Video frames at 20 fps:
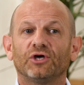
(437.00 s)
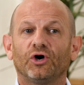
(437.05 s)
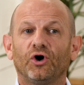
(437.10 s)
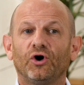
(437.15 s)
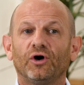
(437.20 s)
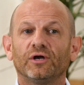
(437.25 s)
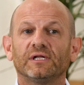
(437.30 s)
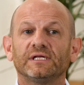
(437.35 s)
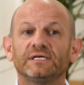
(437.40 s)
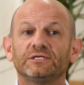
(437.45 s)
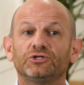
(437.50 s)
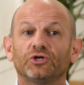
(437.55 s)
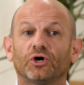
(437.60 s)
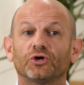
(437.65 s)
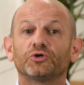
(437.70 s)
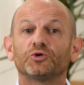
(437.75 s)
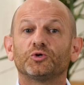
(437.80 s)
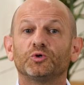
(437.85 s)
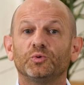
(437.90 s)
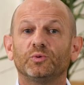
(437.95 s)
hurdle is
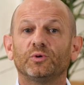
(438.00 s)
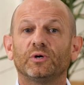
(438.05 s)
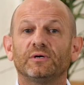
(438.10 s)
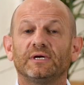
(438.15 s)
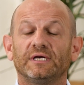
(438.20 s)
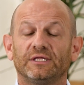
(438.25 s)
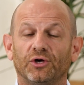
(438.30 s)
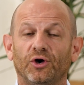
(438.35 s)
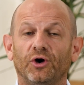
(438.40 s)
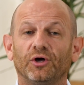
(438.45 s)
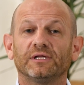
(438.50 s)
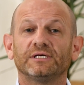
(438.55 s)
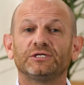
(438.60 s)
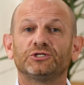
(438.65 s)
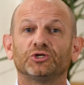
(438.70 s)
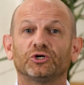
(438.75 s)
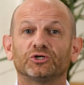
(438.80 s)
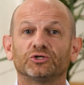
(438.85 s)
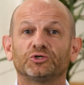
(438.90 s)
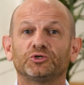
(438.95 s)
not
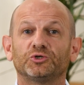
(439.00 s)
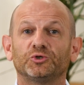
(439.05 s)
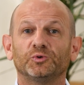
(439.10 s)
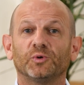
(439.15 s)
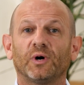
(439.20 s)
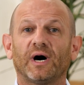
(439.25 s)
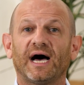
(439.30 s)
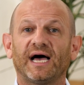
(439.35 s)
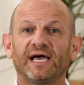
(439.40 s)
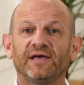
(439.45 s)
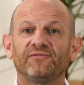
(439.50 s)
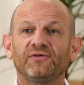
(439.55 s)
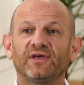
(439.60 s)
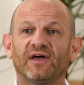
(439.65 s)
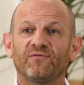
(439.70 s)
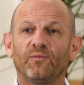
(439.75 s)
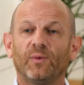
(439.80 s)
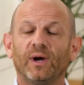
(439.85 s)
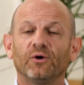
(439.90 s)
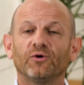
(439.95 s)
too high if you
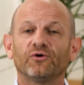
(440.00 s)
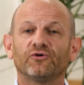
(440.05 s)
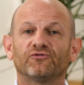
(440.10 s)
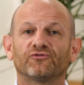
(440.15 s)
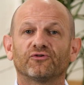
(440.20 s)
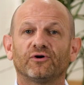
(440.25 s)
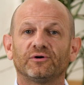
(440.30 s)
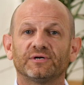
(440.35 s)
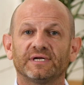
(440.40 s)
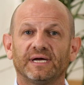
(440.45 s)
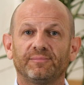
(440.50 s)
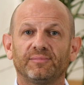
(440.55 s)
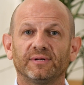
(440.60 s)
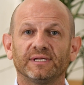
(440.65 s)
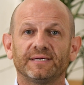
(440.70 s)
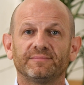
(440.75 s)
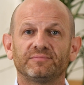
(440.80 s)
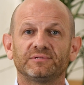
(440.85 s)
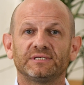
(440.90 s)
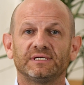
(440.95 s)
have well-controlled
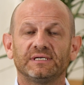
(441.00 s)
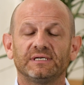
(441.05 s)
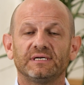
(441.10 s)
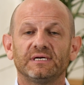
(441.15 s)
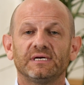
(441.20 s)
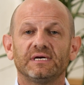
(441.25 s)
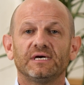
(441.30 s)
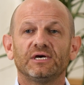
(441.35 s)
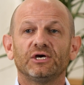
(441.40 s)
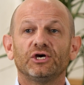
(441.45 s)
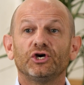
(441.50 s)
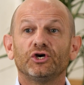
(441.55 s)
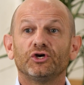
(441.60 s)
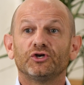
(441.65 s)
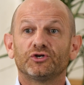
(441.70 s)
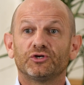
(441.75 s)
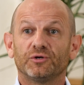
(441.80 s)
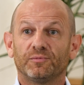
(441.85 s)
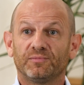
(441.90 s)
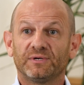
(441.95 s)
epilepsy
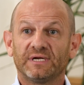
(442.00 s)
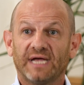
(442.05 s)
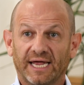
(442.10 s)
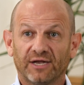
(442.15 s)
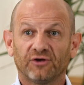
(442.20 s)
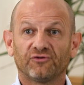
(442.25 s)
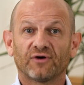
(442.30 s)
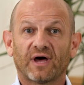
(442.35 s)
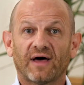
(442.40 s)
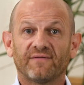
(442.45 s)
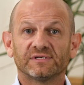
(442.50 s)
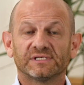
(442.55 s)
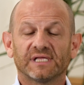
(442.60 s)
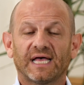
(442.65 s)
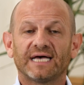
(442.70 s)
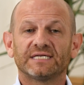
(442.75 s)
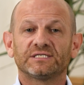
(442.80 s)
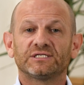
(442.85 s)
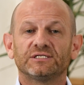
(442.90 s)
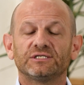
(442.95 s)
to get a driver's
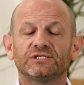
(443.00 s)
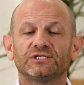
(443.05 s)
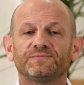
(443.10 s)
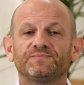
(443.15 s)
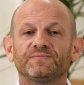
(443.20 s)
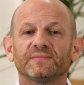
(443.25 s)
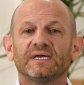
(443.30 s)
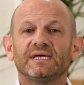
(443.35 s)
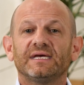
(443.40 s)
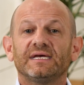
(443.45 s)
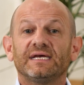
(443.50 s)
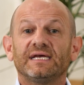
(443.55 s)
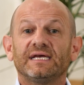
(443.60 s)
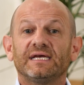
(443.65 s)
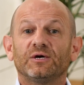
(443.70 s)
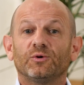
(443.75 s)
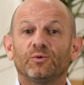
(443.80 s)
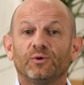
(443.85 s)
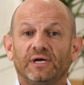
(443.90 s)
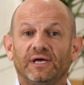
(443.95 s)
license.
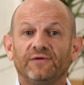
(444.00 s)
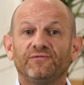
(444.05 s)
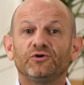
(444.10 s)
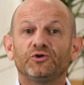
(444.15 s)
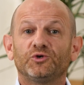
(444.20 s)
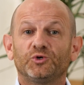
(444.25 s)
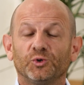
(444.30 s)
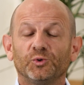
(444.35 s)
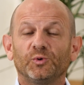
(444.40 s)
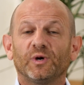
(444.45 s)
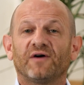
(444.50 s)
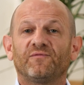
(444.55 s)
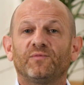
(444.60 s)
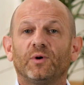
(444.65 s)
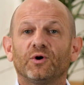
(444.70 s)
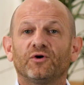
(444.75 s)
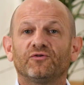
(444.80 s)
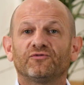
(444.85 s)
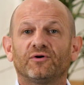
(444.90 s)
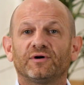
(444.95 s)
If you do have
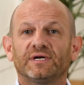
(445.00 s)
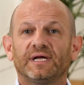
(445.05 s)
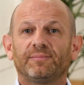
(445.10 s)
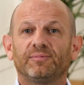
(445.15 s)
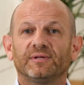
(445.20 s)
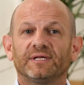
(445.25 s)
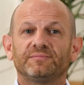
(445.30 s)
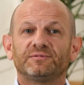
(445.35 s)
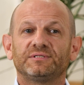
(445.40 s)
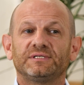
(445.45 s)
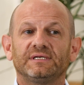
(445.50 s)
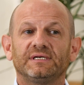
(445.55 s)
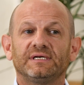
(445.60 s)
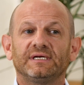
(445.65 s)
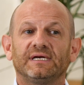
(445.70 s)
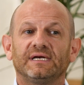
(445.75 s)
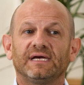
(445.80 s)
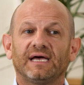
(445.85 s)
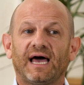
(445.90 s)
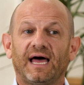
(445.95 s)
well-controlled epilepsy
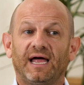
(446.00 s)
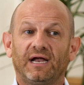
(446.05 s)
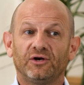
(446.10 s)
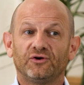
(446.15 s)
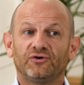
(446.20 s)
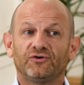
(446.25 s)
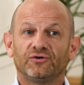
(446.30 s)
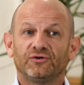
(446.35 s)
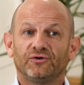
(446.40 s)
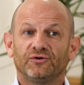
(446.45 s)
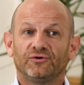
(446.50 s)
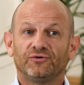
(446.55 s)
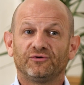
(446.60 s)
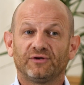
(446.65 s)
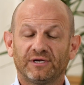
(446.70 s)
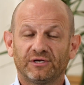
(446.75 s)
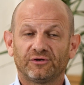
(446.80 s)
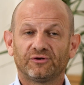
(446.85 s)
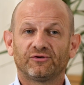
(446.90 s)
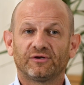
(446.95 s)
and you
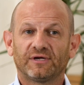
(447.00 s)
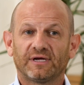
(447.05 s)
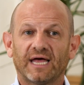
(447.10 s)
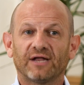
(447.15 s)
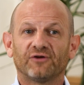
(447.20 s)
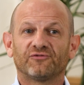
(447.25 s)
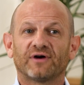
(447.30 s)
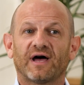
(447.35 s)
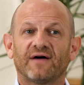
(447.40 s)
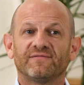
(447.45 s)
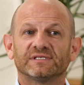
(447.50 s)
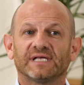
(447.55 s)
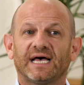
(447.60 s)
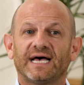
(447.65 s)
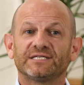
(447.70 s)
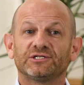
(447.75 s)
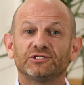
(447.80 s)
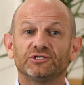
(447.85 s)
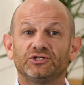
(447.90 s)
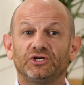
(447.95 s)
get a driver's
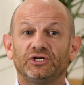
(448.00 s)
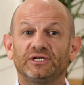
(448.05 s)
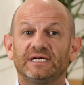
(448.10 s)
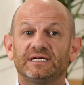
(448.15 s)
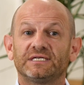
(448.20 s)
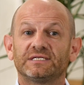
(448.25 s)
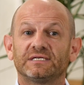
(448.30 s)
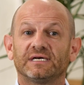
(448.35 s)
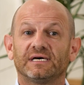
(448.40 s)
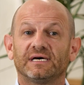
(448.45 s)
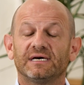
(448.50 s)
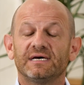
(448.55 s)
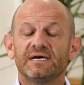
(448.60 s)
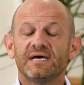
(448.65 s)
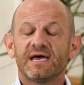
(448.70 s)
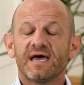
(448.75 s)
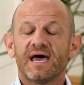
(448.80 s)
license, you need to